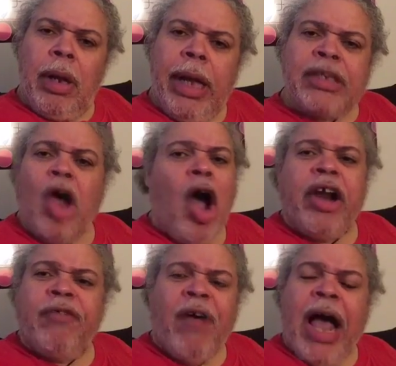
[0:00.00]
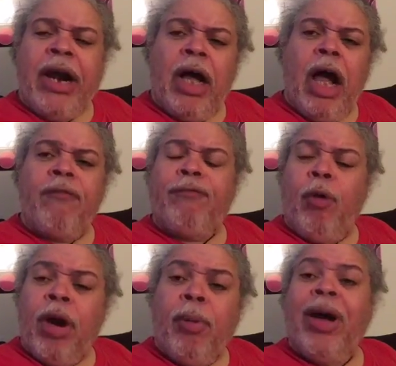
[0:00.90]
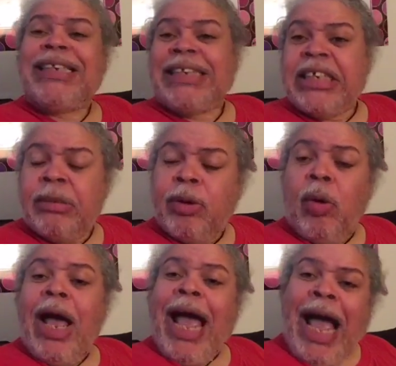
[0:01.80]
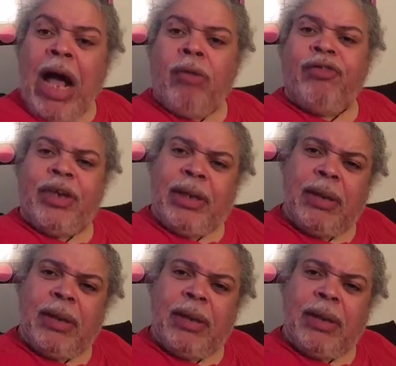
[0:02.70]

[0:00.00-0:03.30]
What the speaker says: It's hard to find affordable, accessible housing.